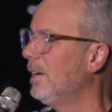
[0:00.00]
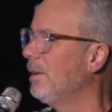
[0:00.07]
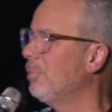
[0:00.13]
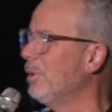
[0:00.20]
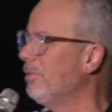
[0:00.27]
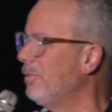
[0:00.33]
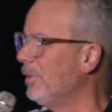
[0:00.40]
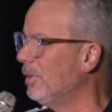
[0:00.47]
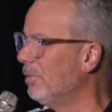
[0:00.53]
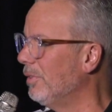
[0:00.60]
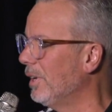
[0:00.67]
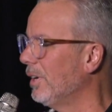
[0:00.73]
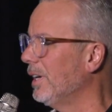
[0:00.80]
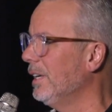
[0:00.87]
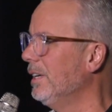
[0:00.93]
Um, we
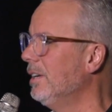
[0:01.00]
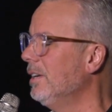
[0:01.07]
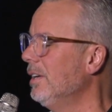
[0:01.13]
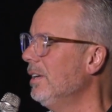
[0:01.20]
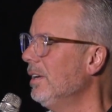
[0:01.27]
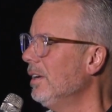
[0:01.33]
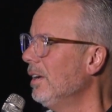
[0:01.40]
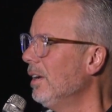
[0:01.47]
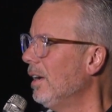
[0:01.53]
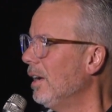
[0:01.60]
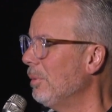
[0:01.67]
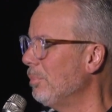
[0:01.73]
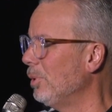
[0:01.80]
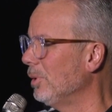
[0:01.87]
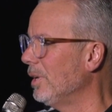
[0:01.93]
feel very
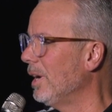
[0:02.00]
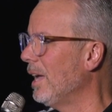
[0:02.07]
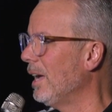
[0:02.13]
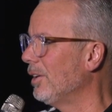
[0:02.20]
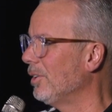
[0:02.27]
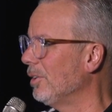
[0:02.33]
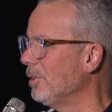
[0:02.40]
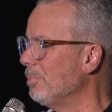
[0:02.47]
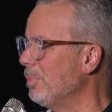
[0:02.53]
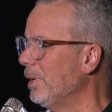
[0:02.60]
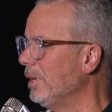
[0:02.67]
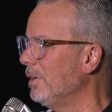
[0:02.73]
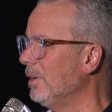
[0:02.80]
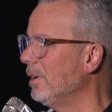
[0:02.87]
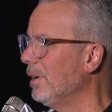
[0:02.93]
humbled and
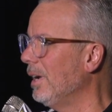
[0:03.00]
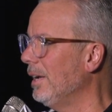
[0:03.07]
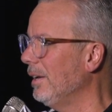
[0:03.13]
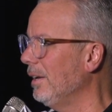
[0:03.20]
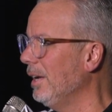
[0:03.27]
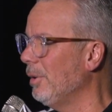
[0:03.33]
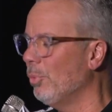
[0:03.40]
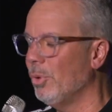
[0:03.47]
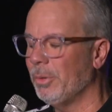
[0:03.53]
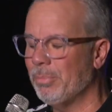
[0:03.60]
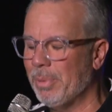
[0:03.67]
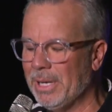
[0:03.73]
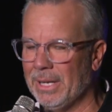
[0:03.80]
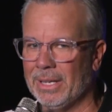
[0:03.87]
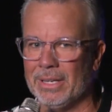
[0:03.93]
honored, but it
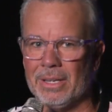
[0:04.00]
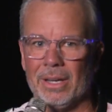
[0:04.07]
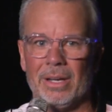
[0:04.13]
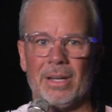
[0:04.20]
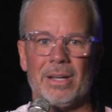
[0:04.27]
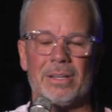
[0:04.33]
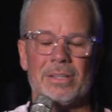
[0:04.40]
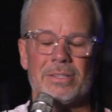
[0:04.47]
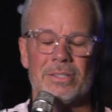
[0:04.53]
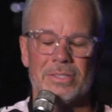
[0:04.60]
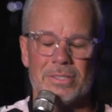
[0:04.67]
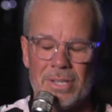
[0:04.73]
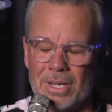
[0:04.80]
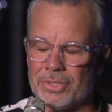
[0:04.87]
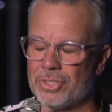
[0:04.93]
would be
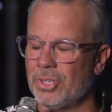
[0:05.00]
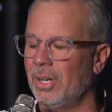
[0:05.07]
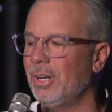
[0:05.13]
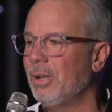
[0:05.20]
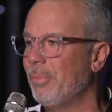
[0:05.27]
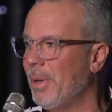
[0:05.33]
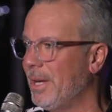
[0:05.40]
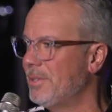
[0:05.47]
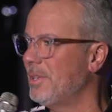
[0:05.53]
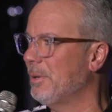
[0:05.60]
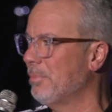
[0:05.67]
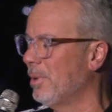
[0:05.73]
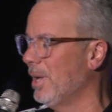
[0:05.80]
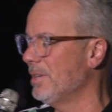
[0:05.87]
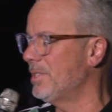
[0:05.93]
such an
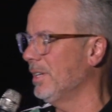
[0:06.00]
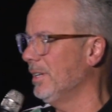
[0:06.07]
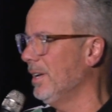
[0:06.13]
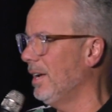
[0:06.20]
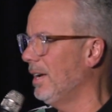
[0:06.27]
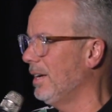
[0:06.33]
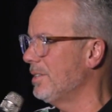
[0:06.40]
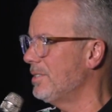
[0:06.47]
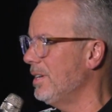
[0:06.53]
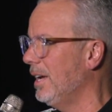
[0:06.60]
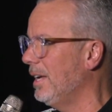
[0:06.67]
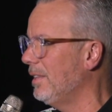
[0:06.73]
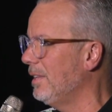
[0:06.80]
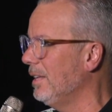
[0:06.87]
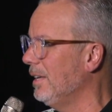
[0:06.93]
amazing blessing to us,
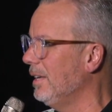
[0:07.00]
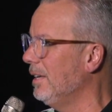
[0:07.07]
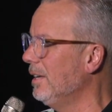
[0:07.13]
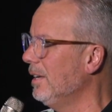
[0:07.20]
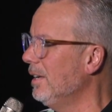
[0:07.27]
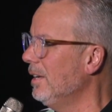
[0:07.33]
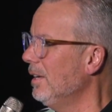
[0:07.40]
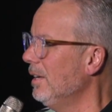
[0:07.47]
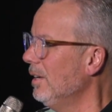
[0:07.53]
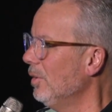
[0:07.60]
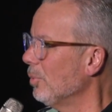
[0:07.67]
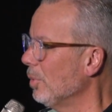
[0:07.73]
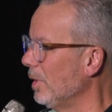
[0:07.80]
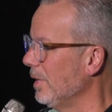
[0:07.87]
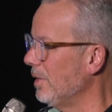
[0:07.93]
and the
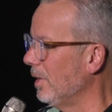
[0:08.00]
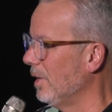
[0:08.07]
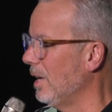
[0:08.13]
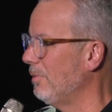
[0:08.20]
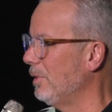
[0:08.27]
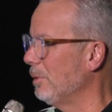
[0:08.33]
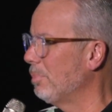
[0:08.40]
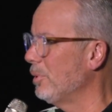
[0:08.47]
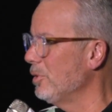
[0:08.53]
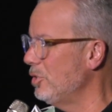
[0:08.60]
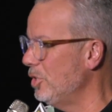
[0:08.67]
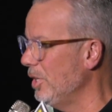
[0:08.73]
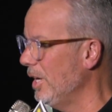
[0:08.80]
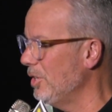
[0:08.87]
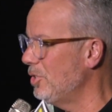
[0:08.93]
really the love and
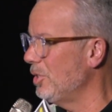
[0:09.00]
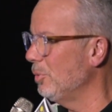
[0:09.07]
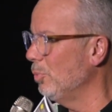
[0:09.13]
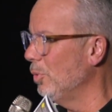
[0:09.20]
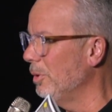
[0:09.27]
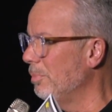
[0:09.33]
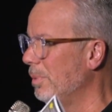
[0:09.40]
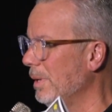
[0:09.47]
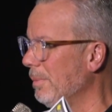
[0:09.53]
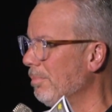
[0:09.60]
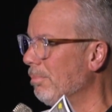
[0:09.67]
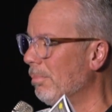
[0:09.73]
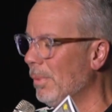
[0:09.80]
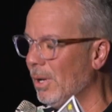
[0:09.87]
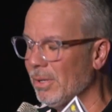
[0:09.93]
appreciation would
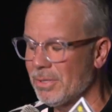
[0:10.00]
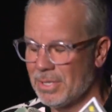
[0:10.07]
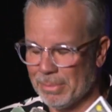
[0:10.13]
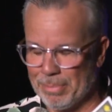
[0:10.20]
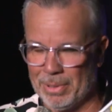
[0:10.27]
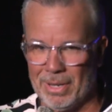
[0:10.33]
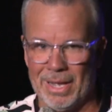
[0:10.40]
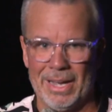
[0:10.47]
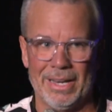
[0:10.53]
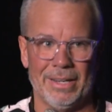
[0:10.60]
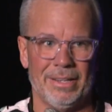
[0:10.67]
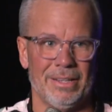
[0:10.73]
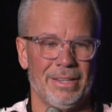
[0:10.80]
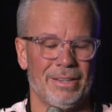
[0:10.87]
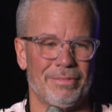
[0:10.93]
be
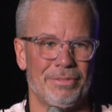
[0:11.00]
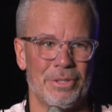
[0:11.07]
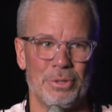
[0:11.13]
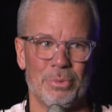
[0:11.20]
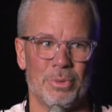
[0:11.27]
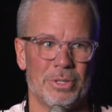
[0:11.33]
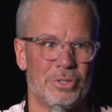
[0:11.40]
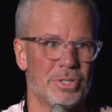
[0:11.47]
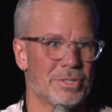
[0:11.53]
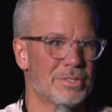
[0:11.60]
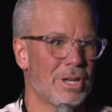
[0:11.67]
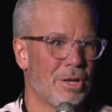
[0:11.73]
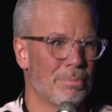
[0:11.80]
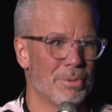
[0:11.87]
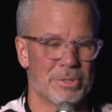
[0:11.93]
multiplied if you would
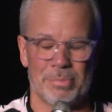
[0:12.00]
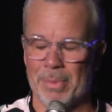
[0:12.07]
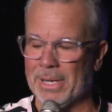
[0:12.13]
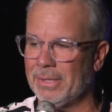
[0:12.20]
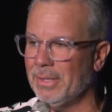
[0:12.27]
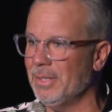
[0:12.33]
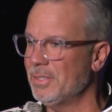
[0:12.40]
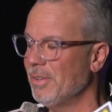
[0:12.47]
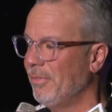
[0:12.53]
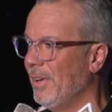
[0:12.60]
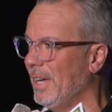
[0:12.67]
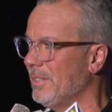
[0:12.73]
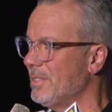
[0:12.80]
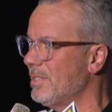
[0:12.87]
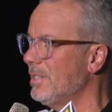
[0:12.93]
just help us make these
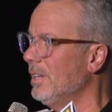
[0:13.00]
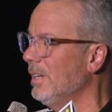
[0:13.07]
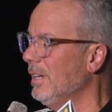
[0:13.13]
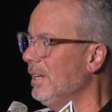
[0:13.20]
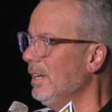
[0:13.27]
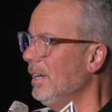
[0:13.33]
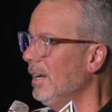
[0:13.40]
events